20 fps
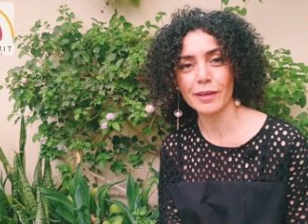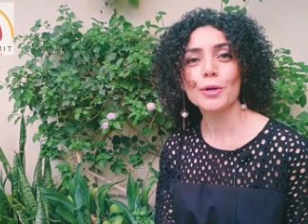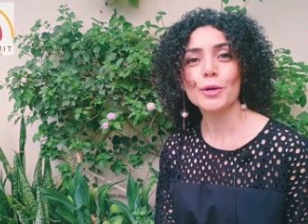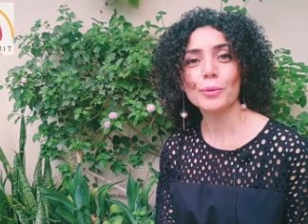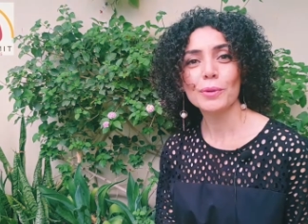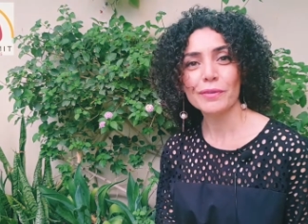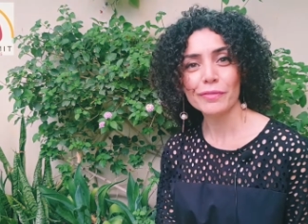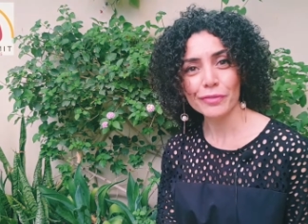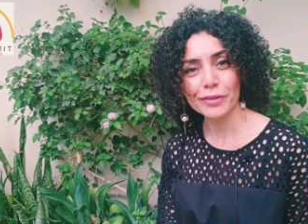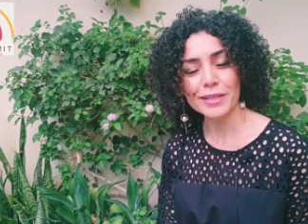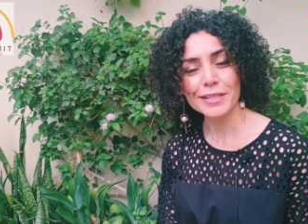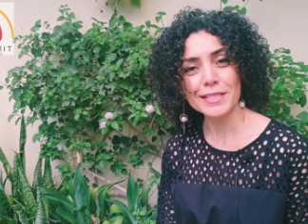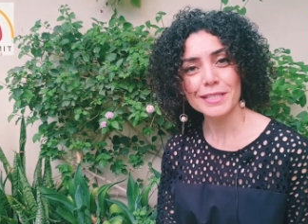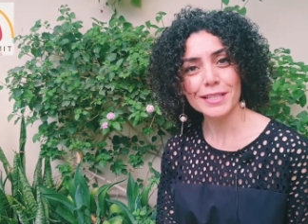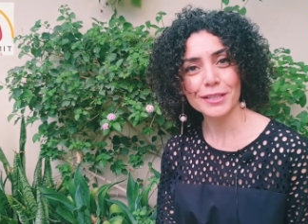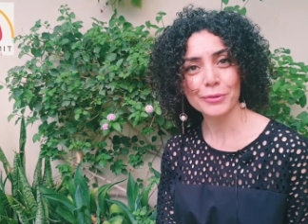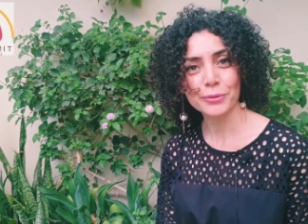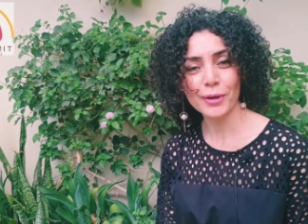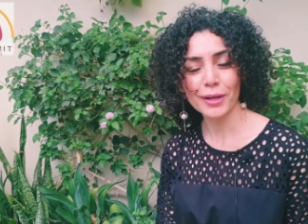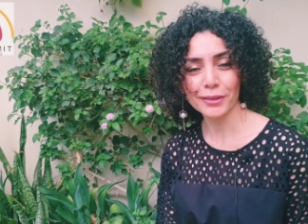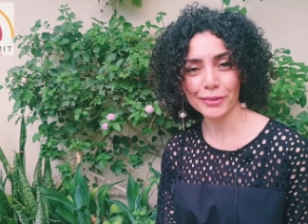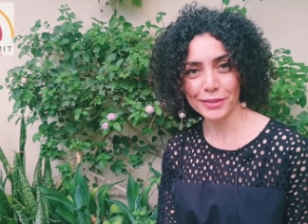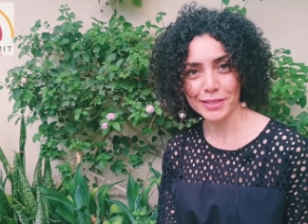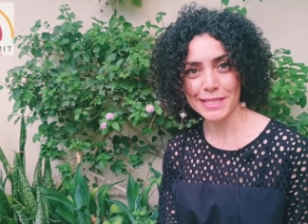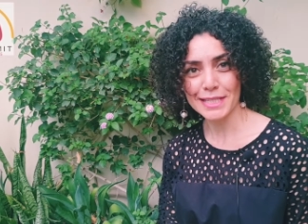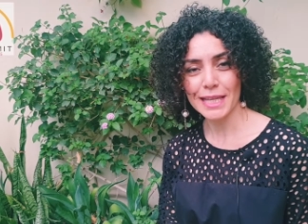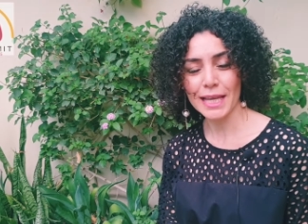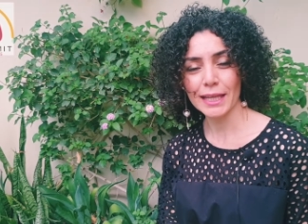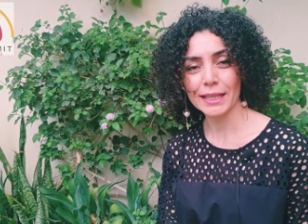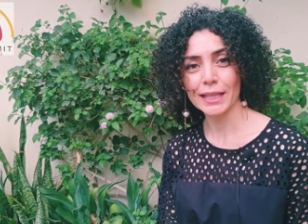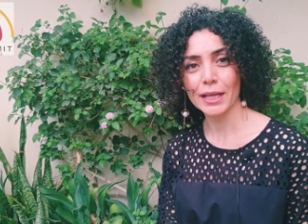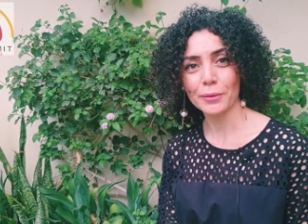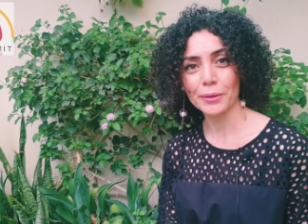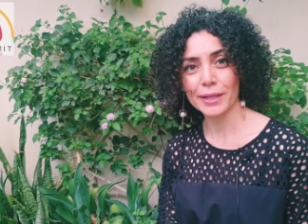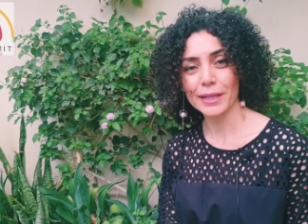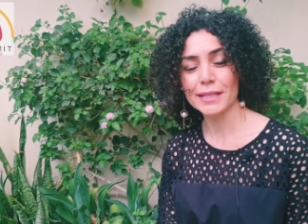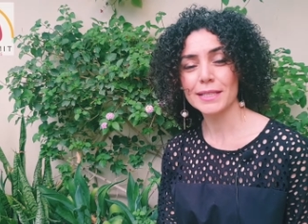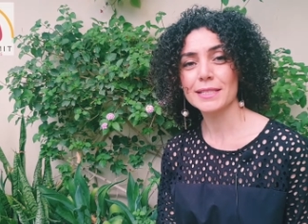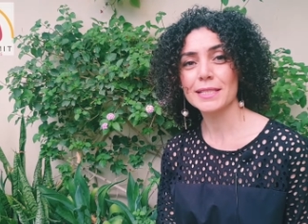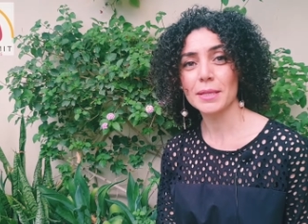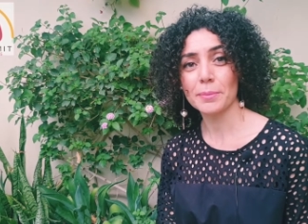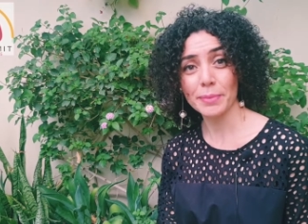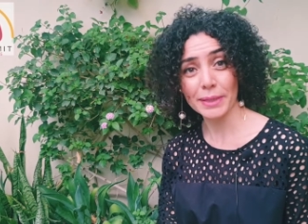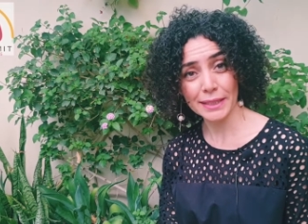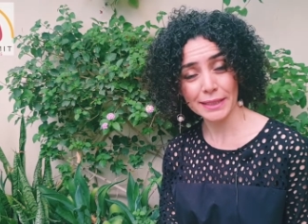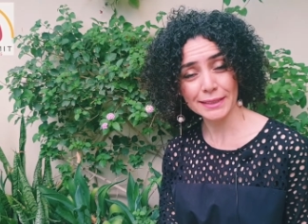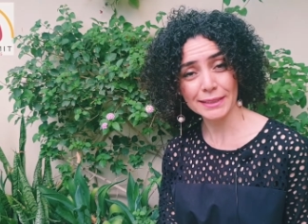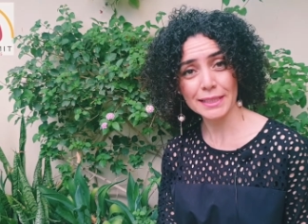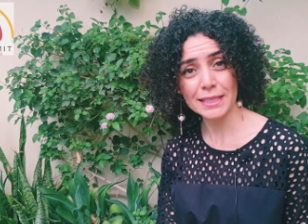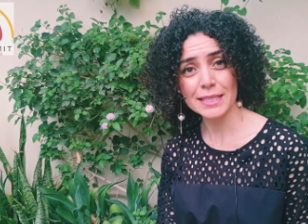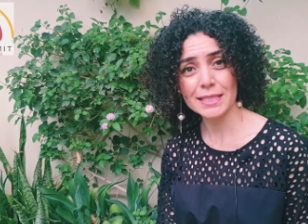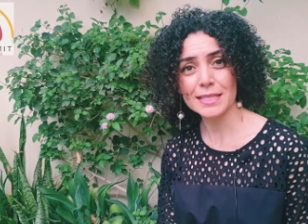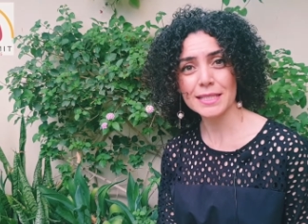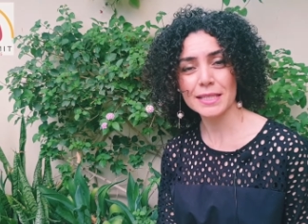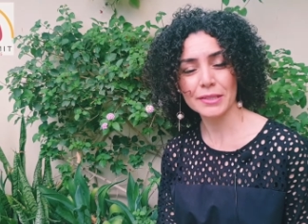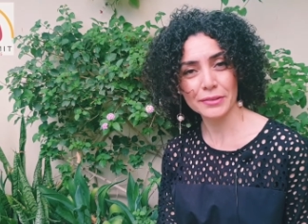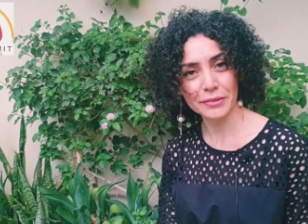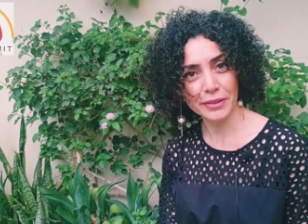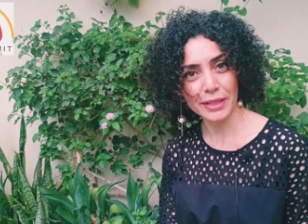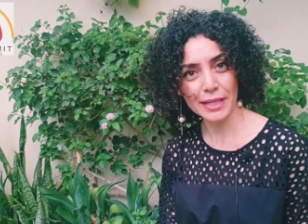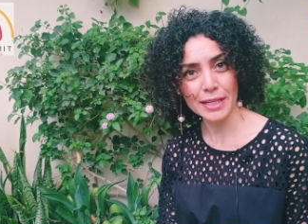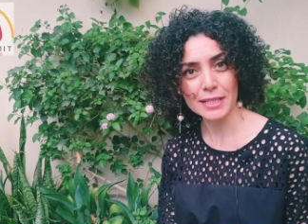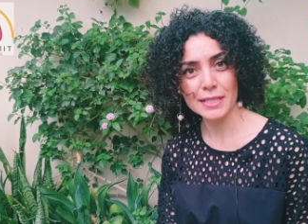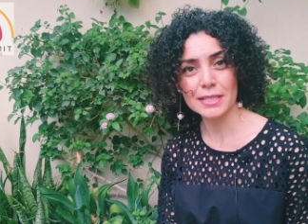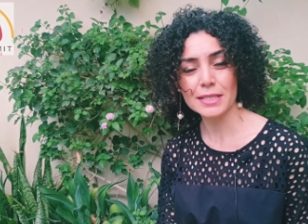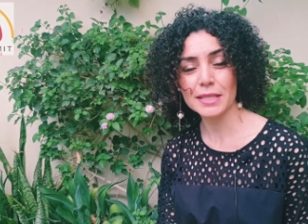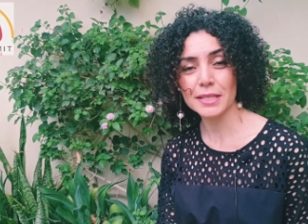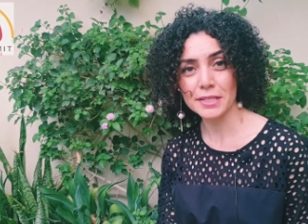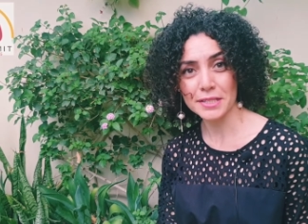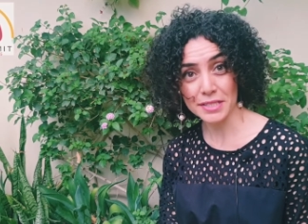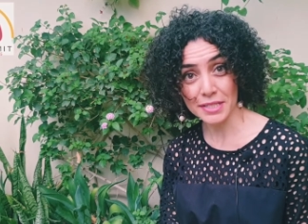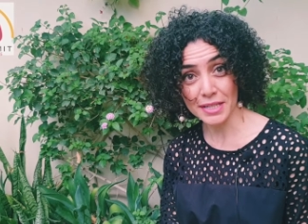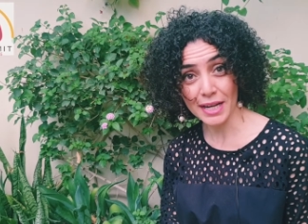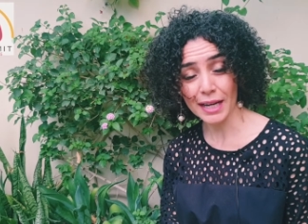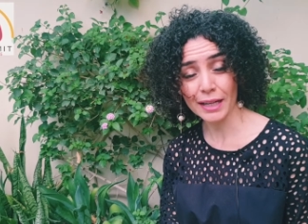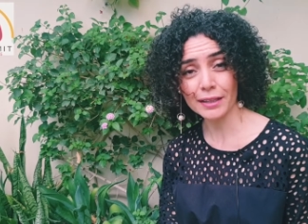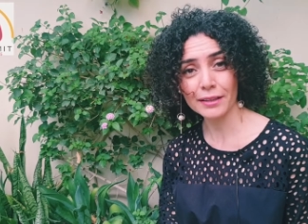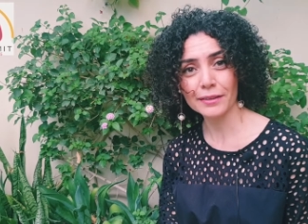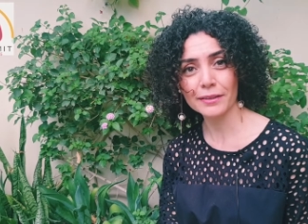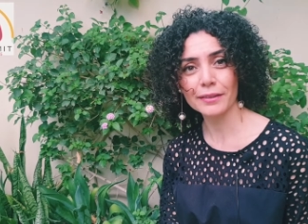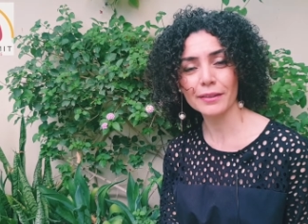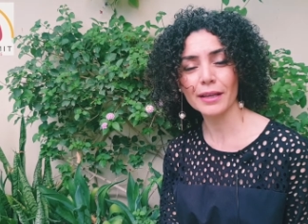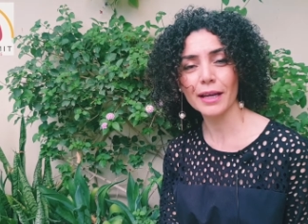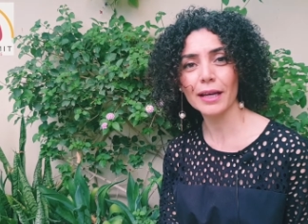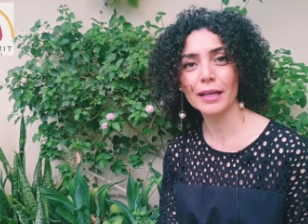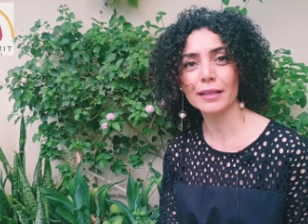So we first need to understand our kids' abilities, their traits, their strengths,